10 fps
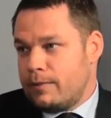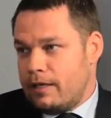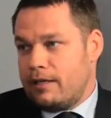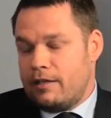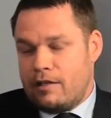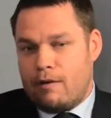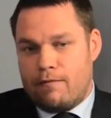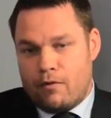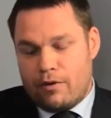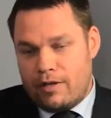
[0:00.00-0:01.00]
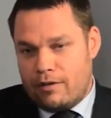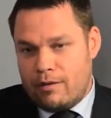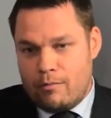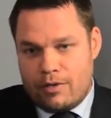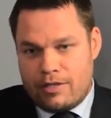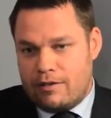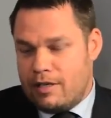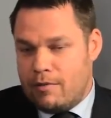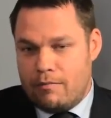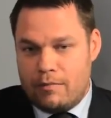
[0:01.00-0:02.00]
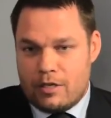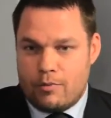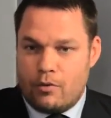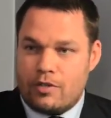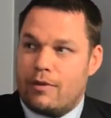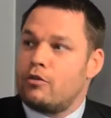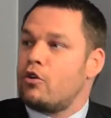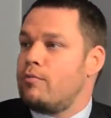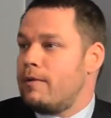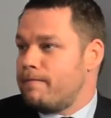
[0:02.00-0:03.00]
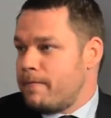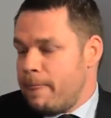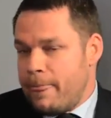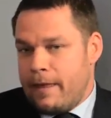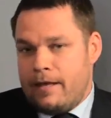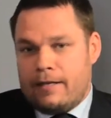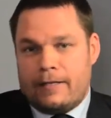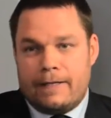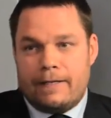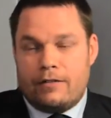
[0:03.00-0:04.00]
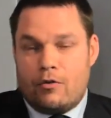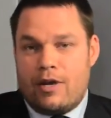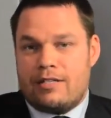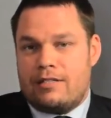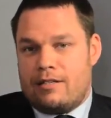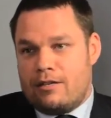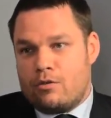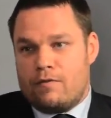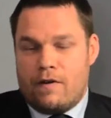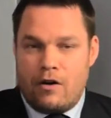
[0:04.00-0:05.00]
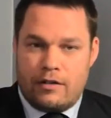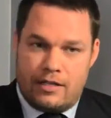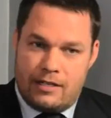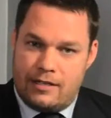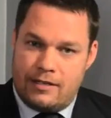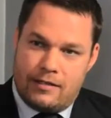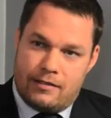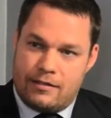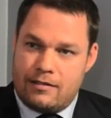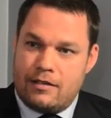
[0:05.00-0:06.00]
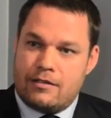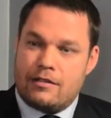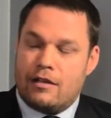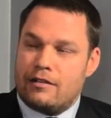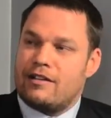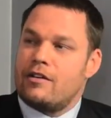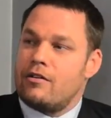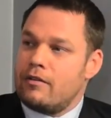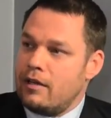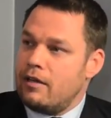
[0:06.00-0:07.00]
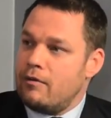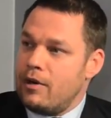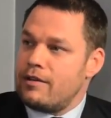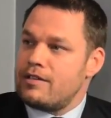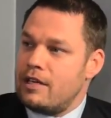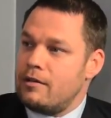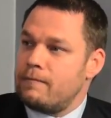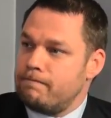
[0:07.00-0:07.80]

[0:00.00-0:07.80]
Uh, the top four, neodymium, praseodymium, dysprosium, and terbium. Uh, the rest, uh, so far, the, it's, it's still unclear uh, where they settle.